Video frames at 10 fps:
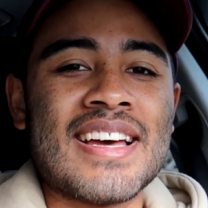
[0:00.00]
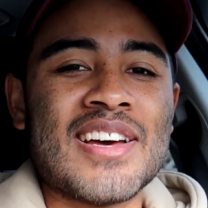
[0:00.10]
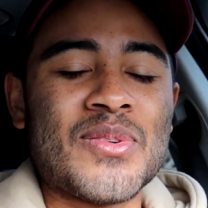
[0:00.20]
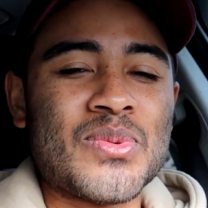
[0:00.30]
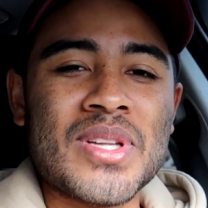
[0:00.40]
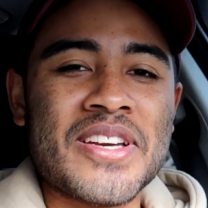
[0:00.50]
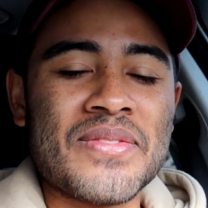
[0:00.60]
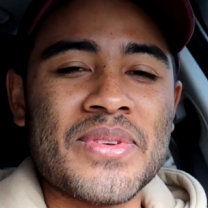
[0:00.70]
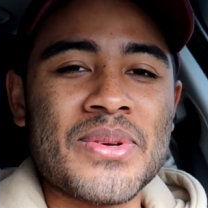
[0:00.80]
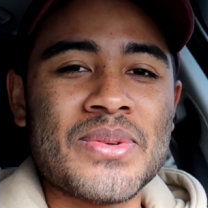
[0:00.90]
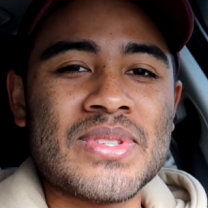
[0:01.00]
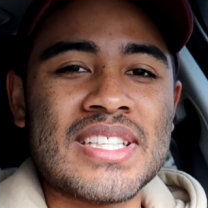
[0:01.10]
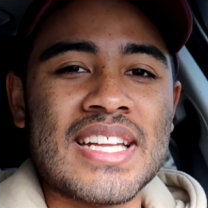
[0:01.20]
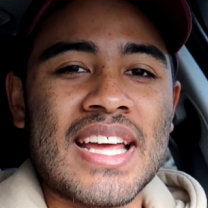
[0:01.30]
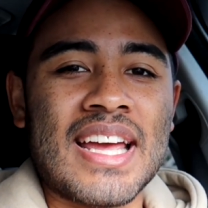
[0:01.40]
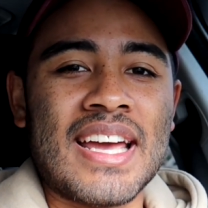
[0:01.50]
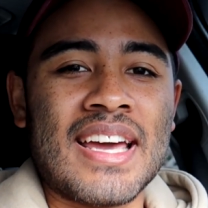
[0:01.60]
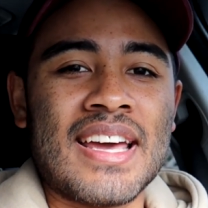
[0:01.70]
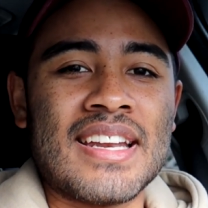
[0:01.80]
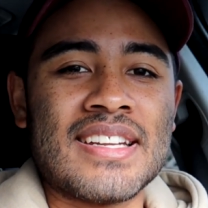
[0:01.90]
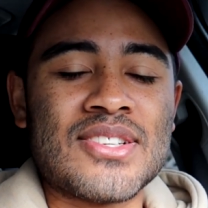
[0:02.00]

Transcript: Was really confused, and it